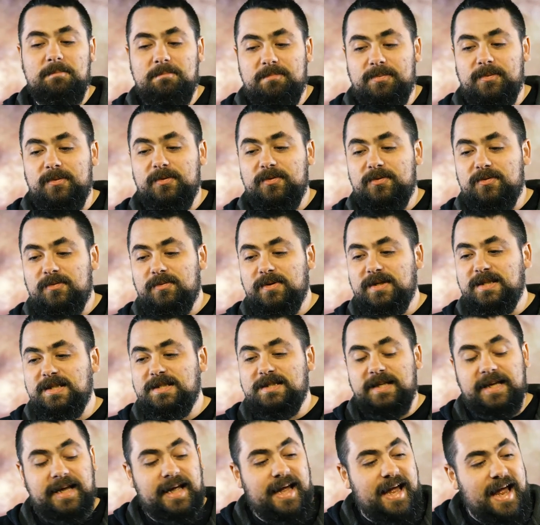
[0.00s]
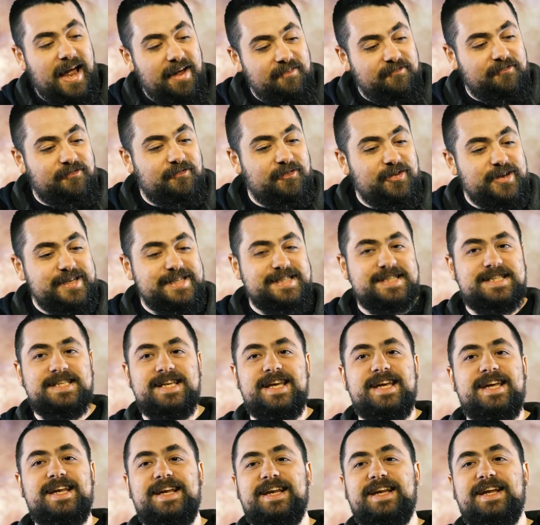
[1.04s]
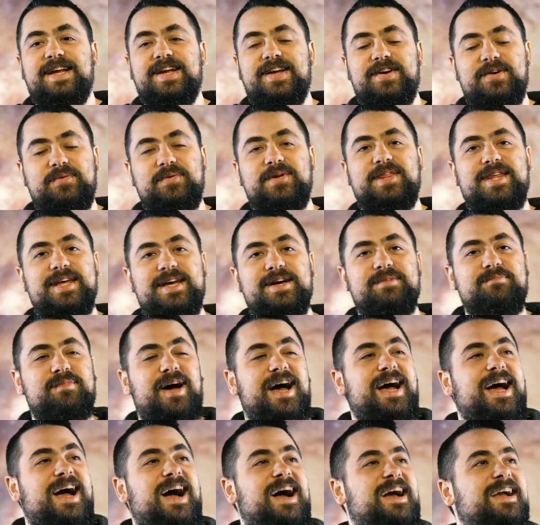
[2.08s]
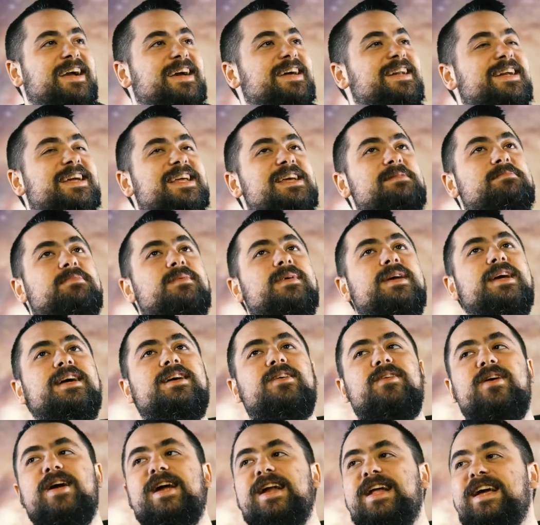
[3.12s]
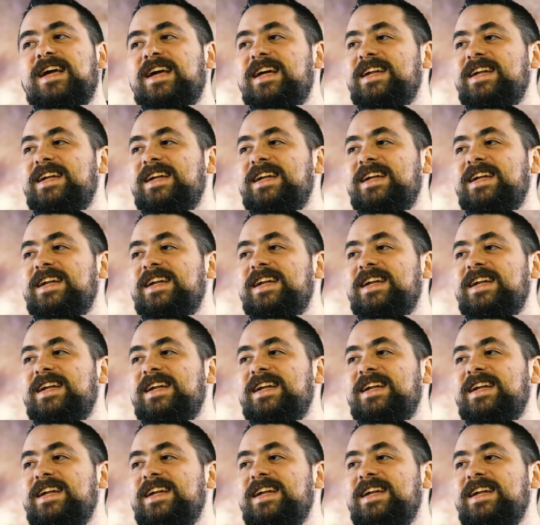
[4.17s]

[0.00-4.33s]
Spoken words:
Bruce Willis. Like every scene with him, I'm gonna keep reiterating,